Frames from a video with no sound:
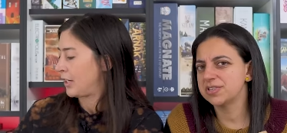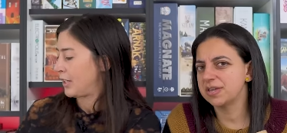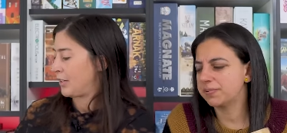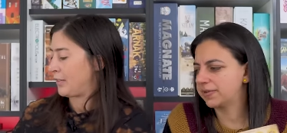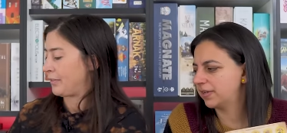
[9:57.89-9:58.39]
Speaker 1: of
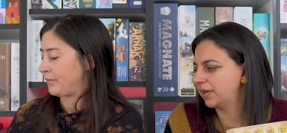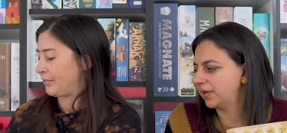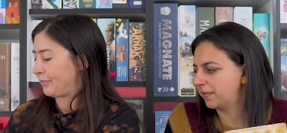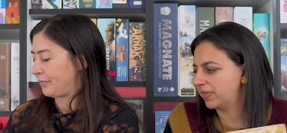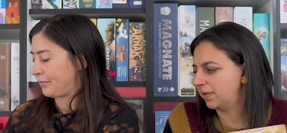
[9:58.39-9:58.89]
them,
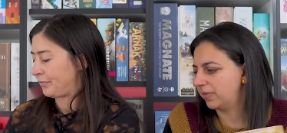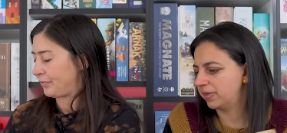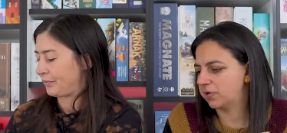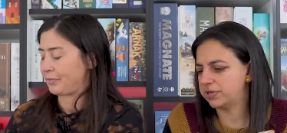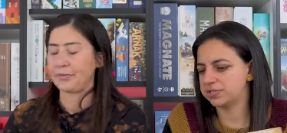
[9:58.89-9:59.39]
particularly with the with
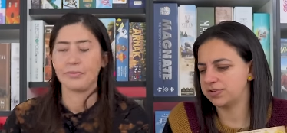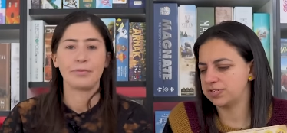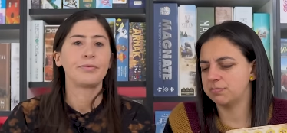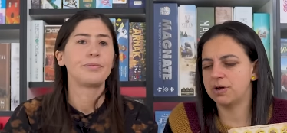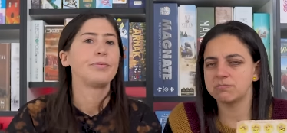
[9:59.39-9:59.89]
the
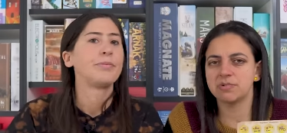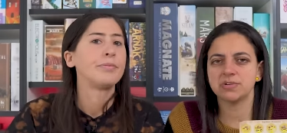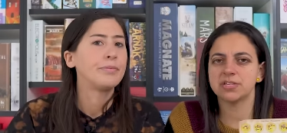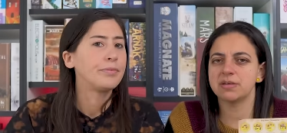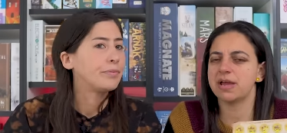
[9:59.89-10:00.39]
monasteries, mo
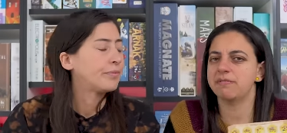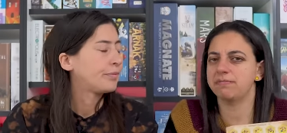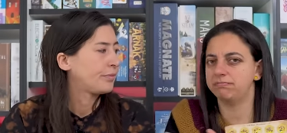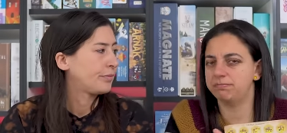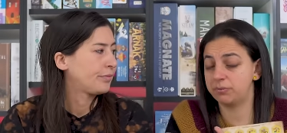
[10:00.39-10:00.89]
most of them
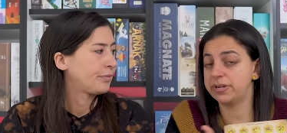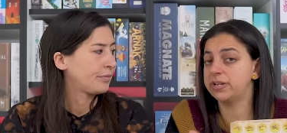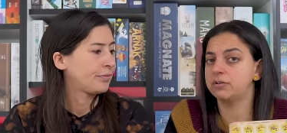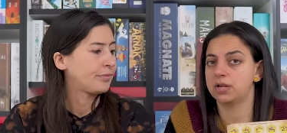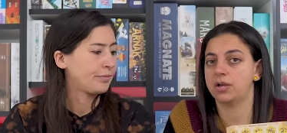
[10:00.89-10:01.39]
have
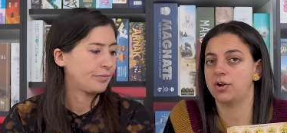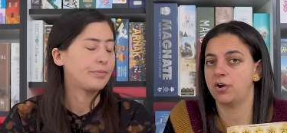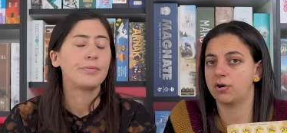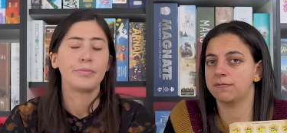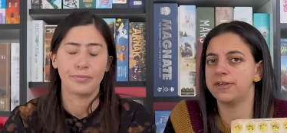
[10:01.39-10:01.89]
pretty good
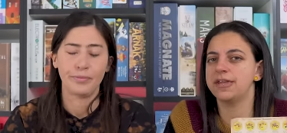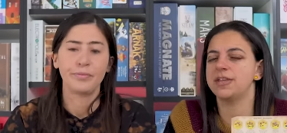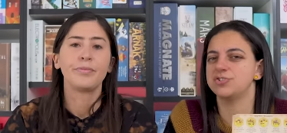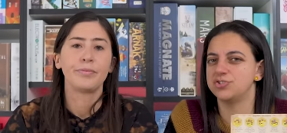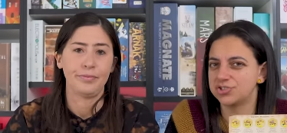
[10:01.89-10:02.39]
iconography.
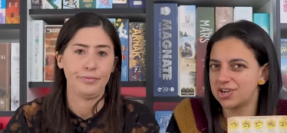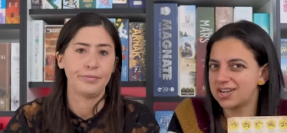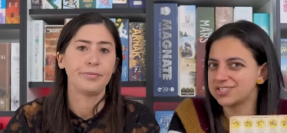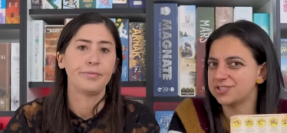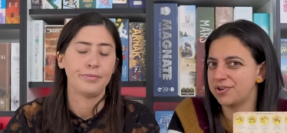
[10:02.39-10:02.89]
It's
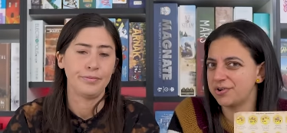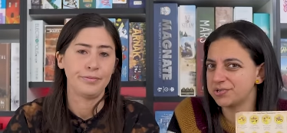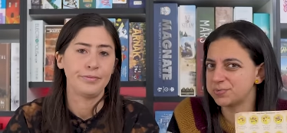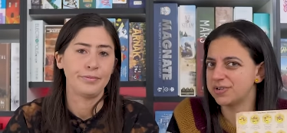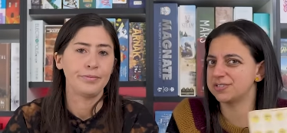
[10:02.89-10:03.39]
just
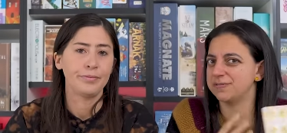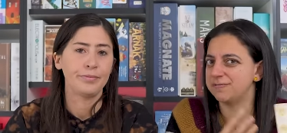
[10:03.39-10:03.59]
those ones of